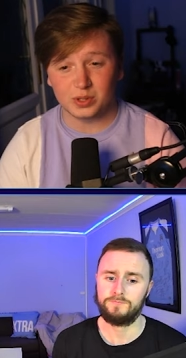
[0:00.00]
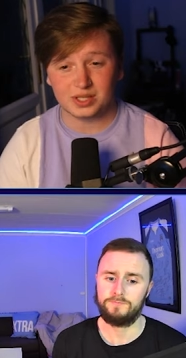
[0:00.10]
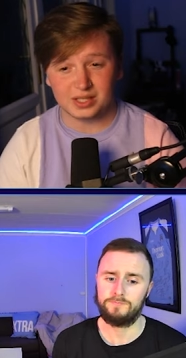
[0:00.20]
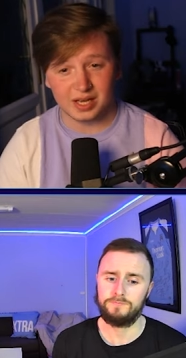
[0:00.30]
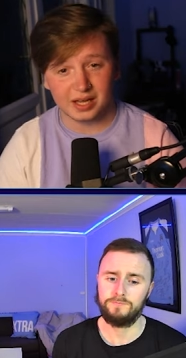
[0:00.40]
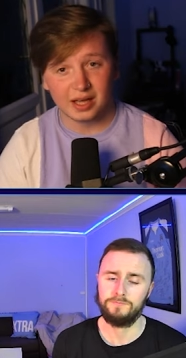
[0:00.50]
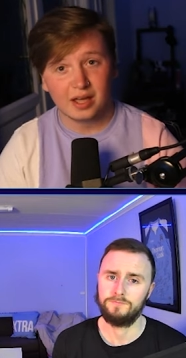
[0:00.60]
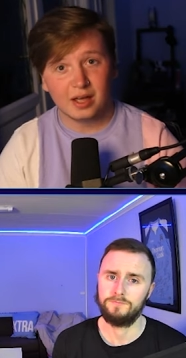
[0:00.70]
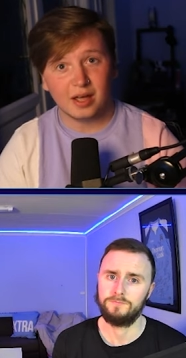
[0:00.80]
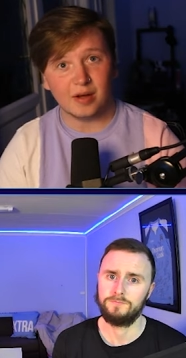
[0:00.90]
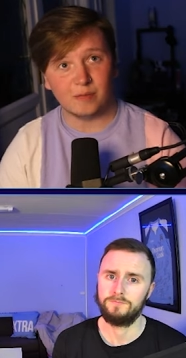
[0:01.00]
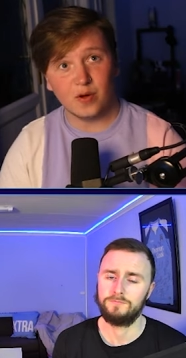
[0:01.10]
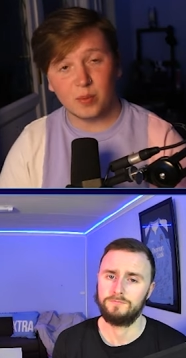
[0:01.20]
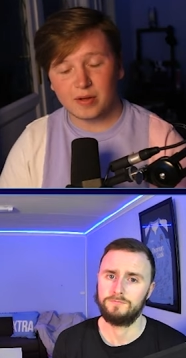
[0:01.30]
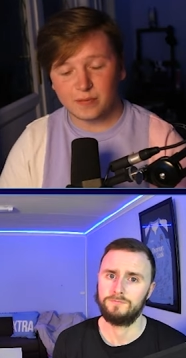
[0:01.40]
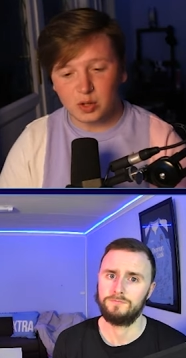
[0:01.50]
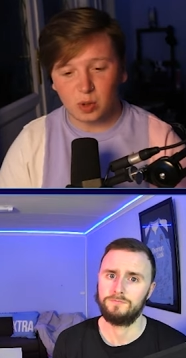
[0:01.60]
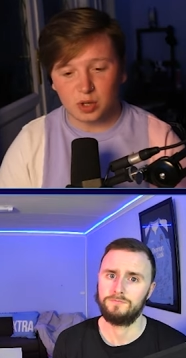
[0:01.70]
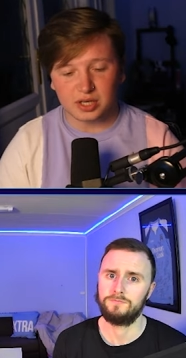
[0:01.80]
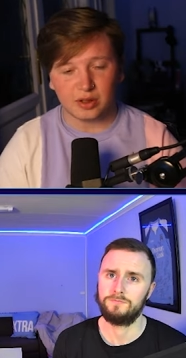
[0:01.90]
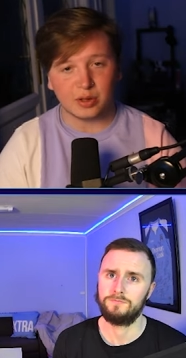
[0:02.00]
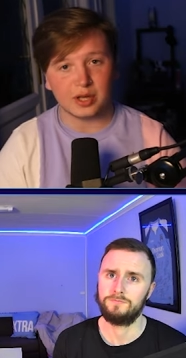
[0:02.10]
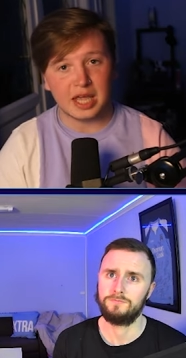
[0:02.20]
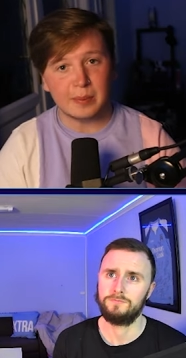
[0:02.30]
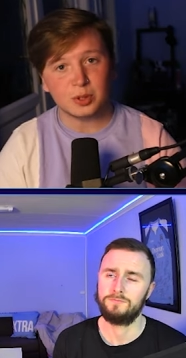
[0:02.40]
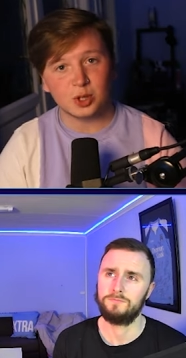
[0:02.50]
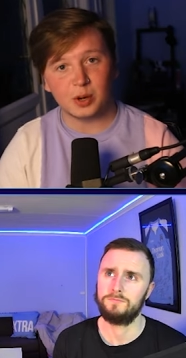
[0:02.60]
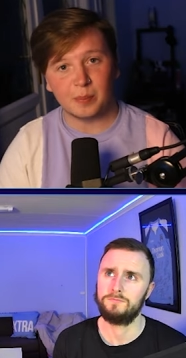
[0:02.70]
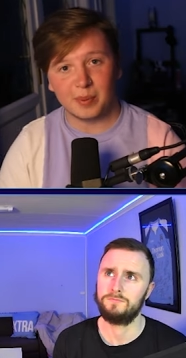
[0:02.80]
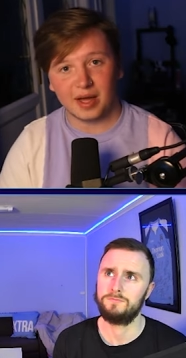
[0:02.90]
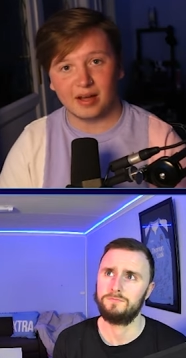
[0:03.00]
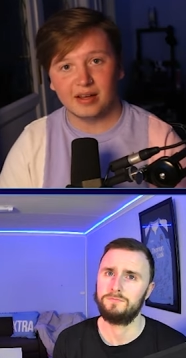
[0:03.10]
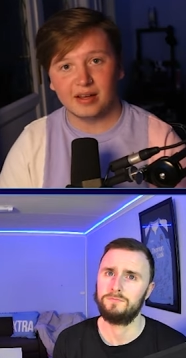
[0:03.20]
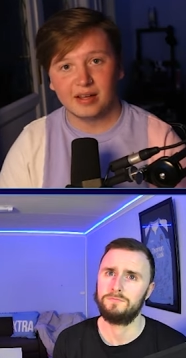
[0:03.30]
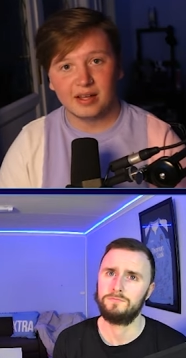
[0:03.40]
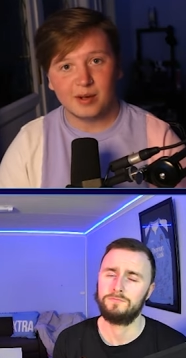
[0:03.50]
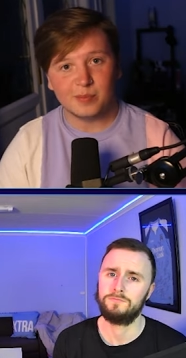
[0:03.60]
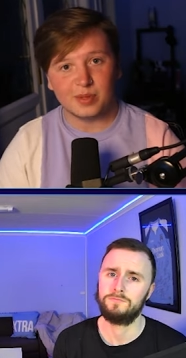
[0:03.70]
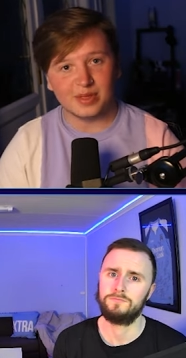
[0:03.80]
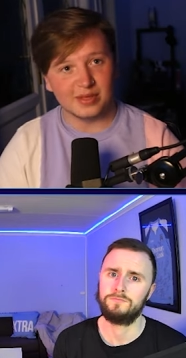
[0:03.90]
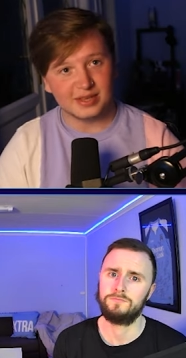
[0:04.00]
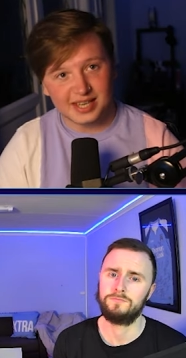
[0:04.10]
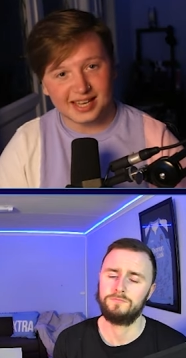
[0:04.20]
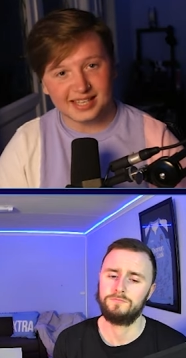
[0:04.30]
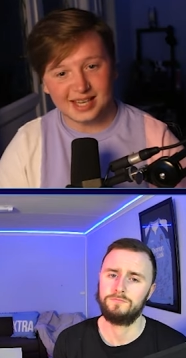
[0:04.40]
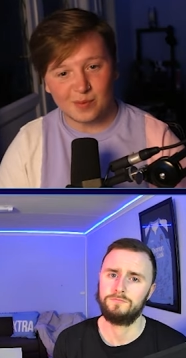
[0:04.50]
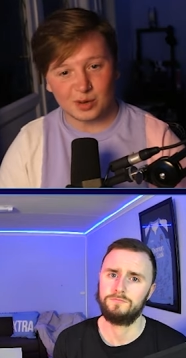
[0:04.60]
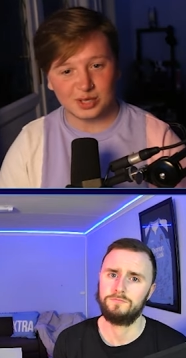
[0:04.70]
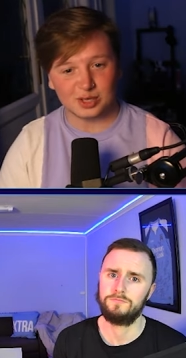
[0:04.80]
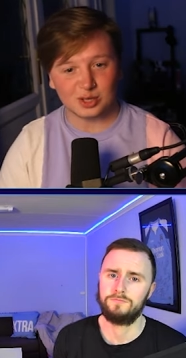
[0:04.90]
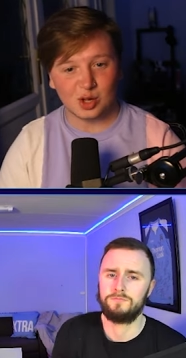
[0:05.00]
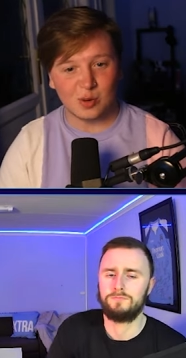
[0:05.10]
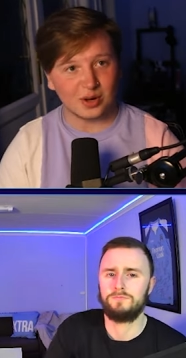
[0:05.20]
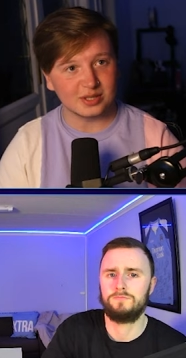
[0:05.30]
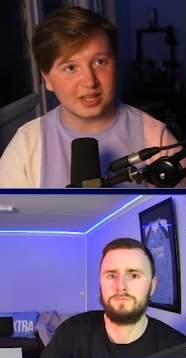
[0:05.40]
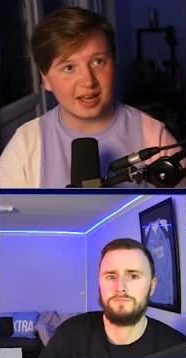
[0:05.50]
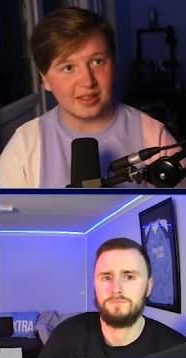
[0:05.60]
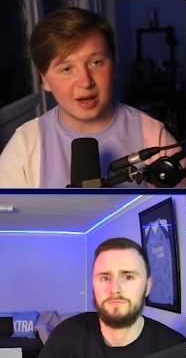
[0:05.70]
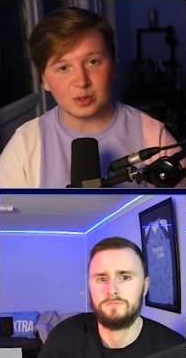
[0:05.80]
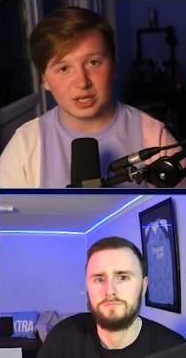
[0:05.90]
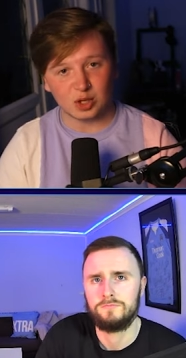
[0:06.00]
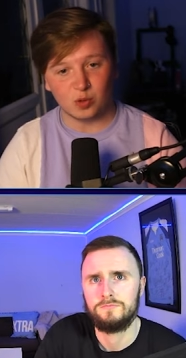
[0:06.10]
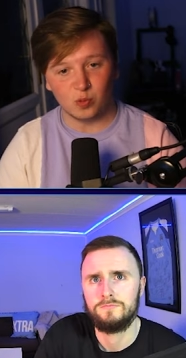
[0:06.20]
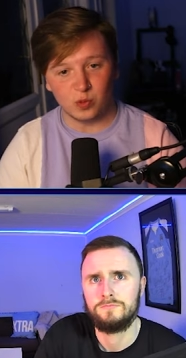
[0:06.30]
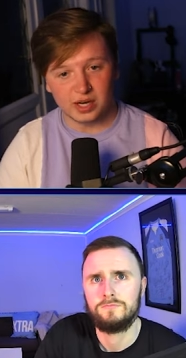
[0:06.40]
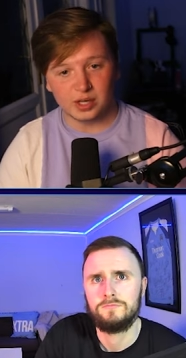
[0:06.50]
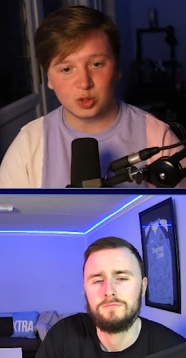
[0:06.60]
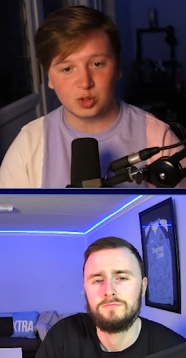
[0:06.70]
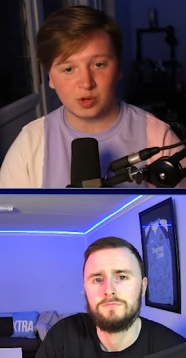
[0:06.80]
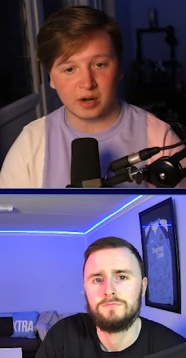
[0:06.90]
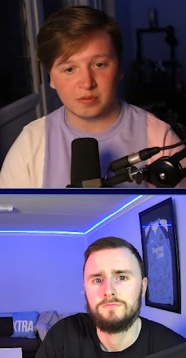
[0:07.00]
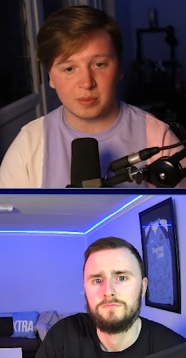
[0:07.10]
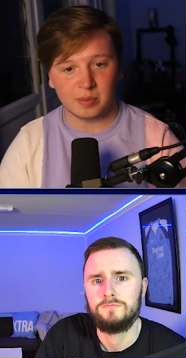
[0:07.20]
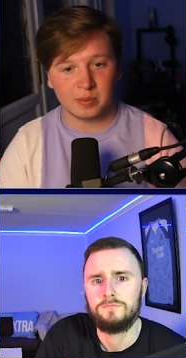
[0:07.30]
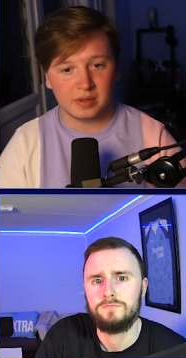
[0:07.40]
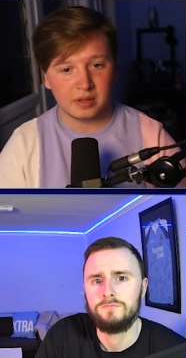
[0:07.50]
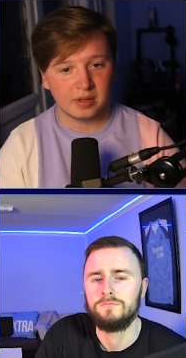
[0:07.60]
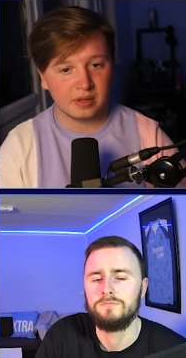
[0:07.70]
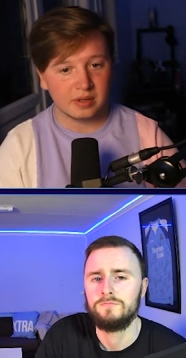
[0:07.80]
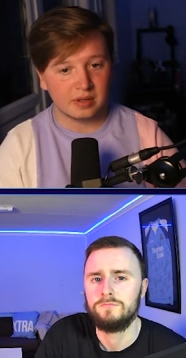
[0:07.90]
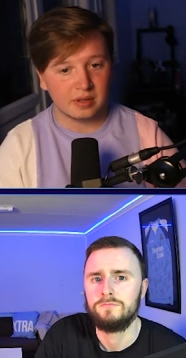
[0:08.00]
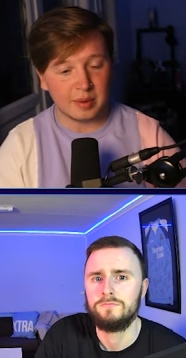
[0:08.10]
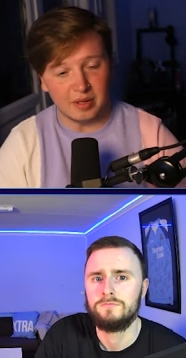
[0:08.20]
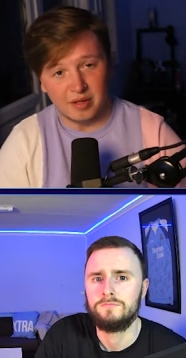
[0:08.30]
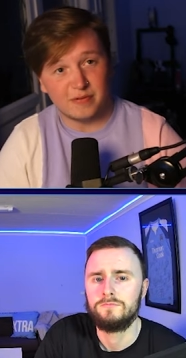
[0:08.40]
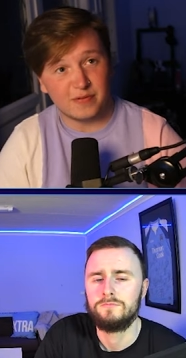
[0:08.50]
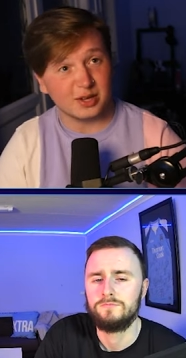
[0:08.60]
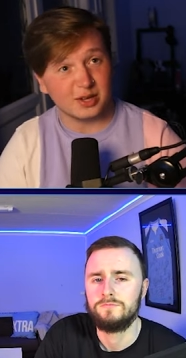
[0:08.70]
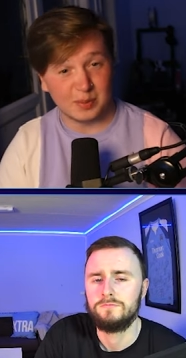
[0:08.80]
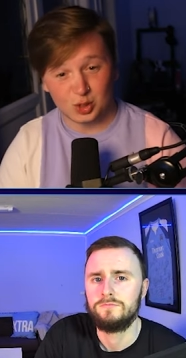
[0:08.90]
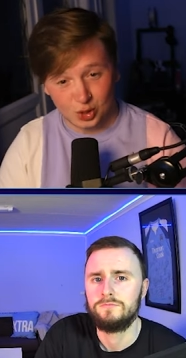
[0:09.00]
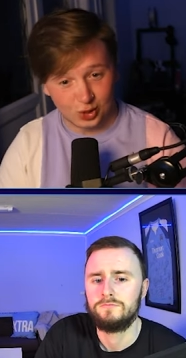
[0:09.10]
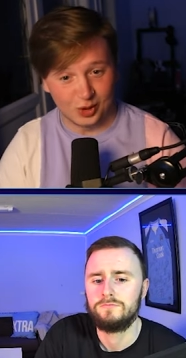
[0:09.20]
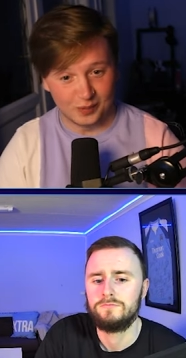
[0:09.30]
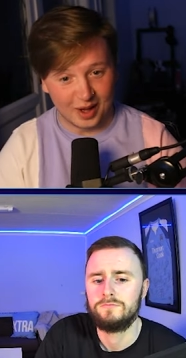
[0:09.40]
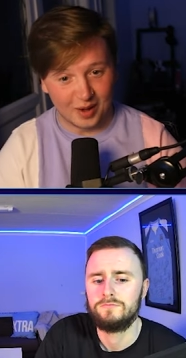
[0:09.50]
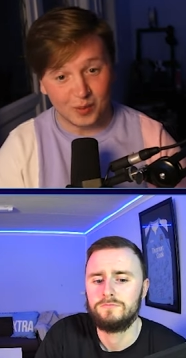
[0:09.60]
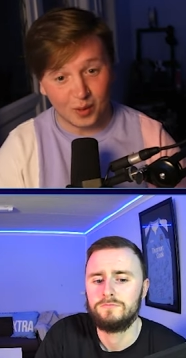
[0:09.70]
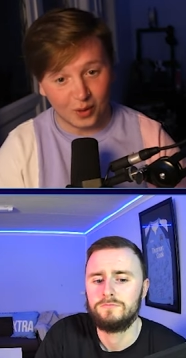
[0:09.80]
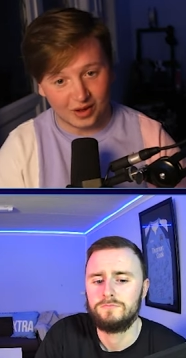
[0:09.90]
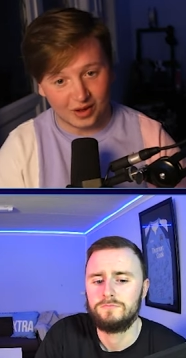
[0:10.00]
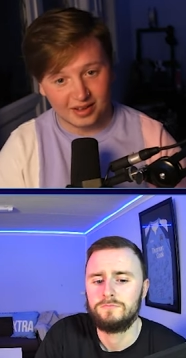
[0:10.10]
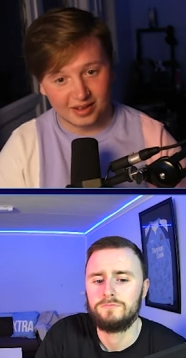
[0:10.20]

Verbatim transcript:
Speaker 1: was sick. When I first watched it, I thought the keeper should have done better. Then second time watching it slow mo, I was like, that was actually a really good strike from him. Mm. I mean, in fairness, the keeper should have done better, but